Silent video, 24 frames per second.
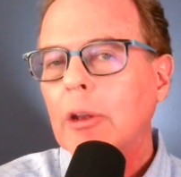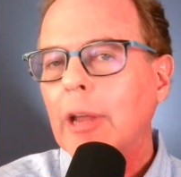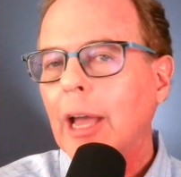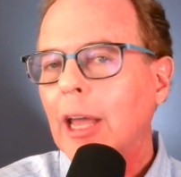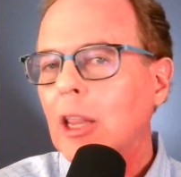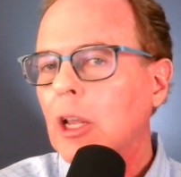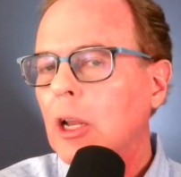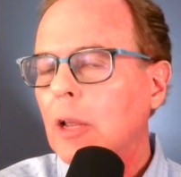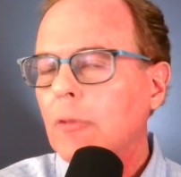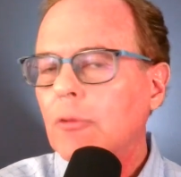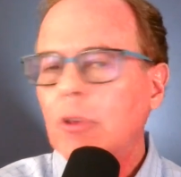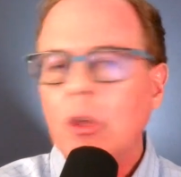
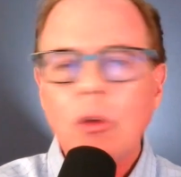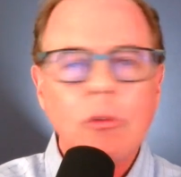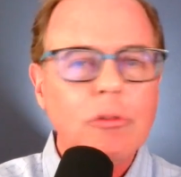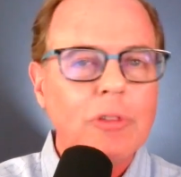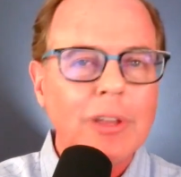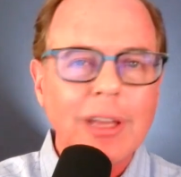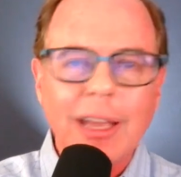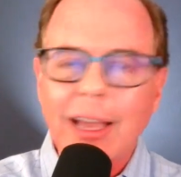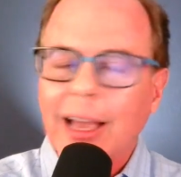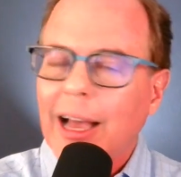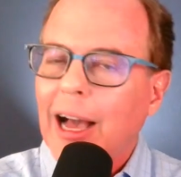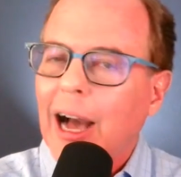Now then, if you
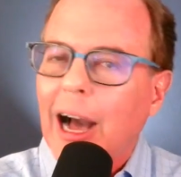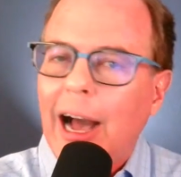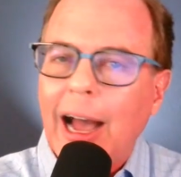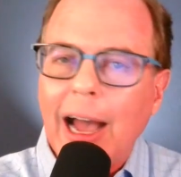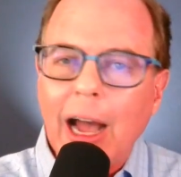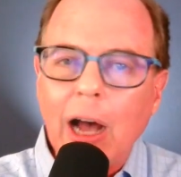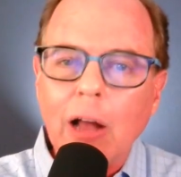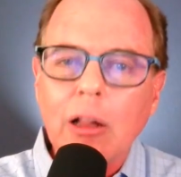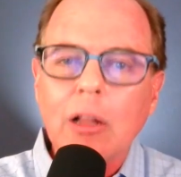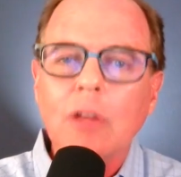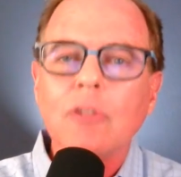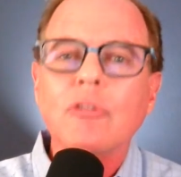think
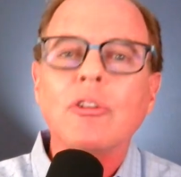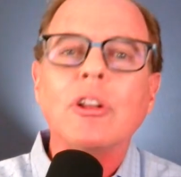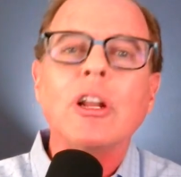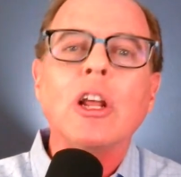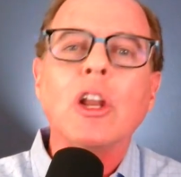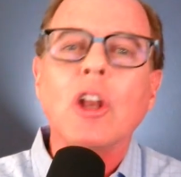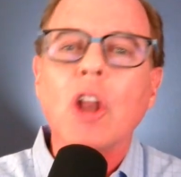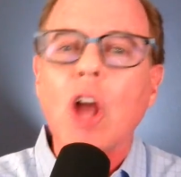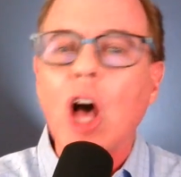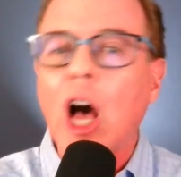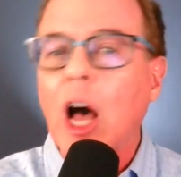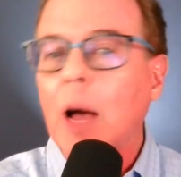Kyle is an
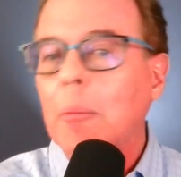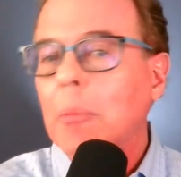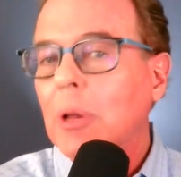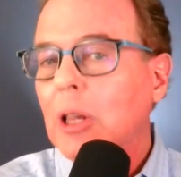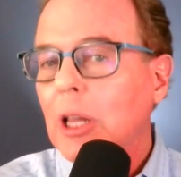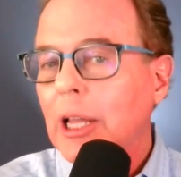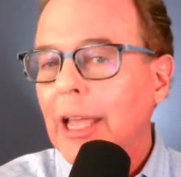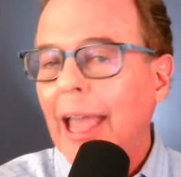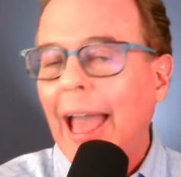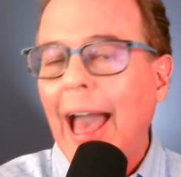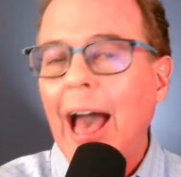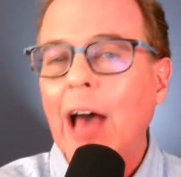
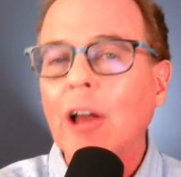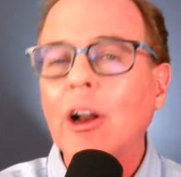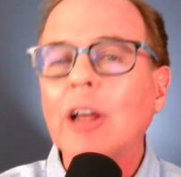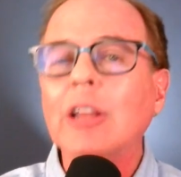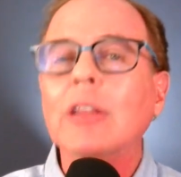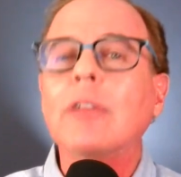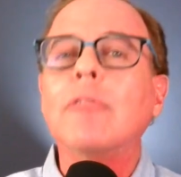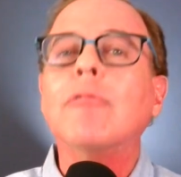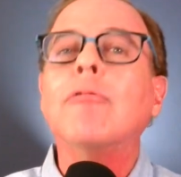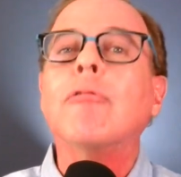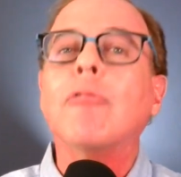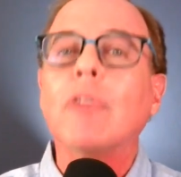anomaly out
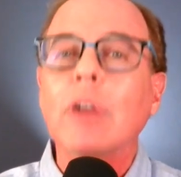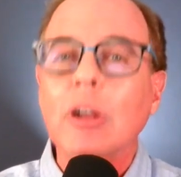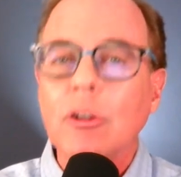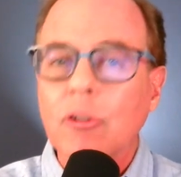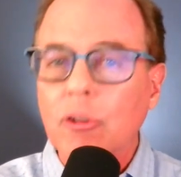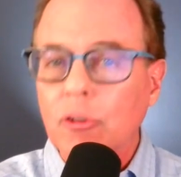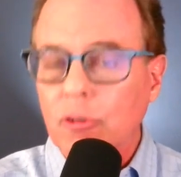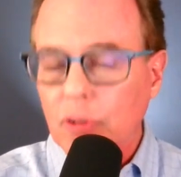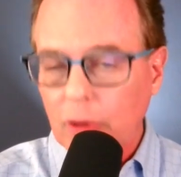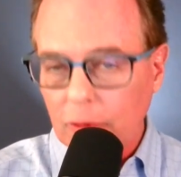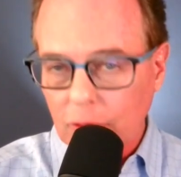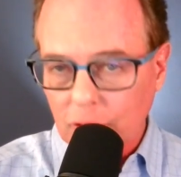on the
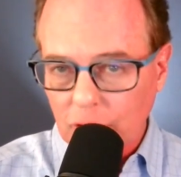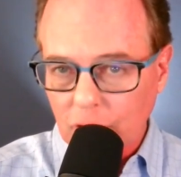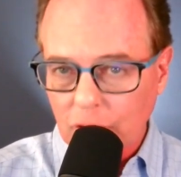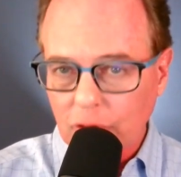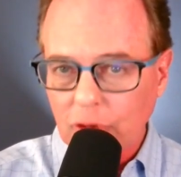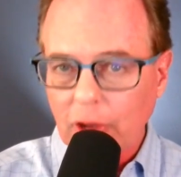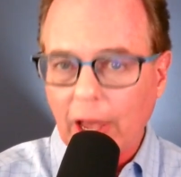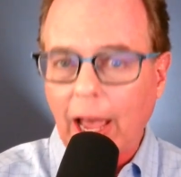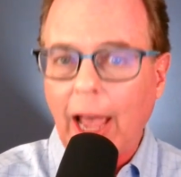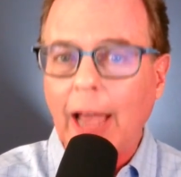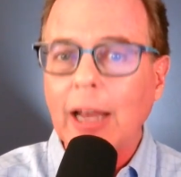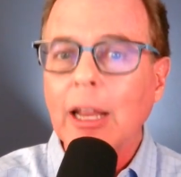fringes of
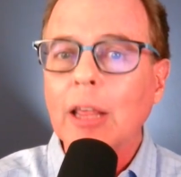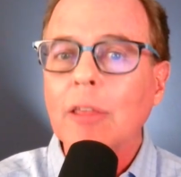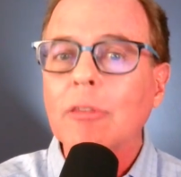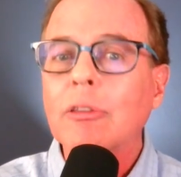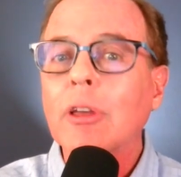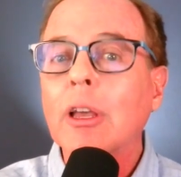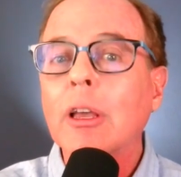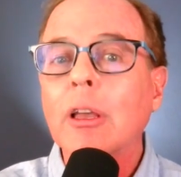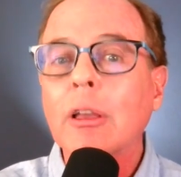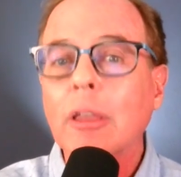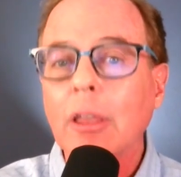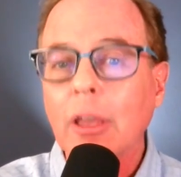society,
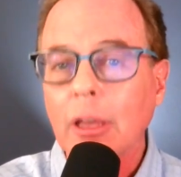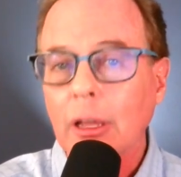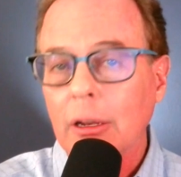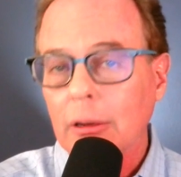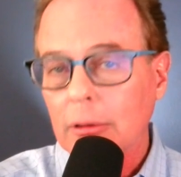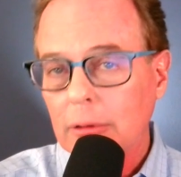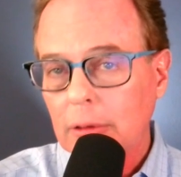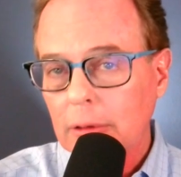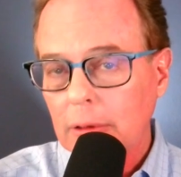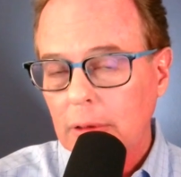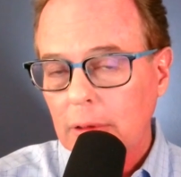think again.